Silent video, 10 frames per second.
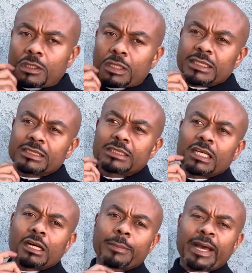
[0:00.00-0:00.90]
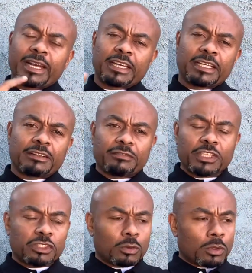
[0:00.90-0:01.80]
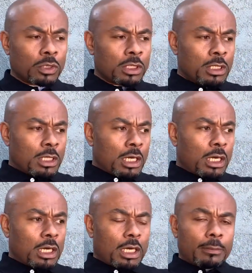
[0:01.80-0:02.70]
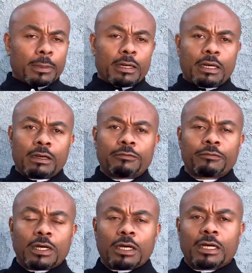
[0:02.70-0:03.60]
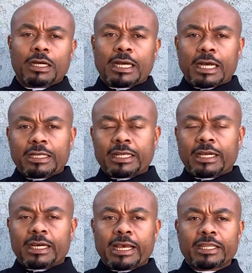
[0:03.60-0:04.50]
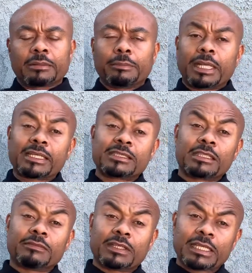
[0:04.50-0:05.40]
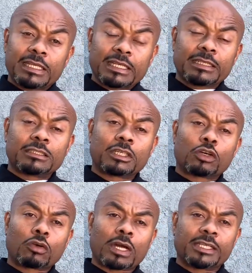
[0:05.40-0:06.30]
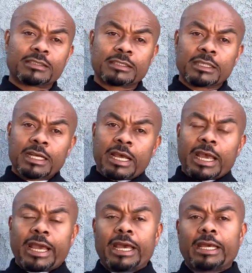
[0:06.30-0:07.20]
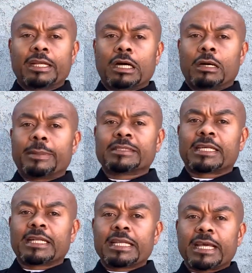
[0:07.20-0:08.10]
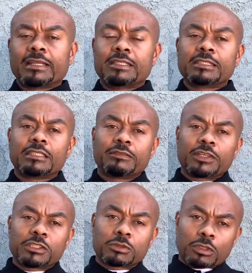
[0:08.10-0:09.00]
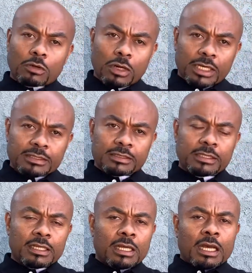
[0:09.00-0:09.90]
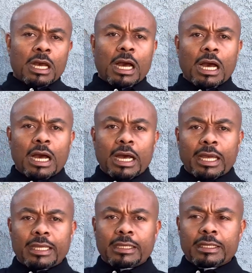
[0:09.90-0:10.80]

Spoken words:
is I had an individual, a guy that I had the blessing of leading to Christ, and as I led this individual to Christ, I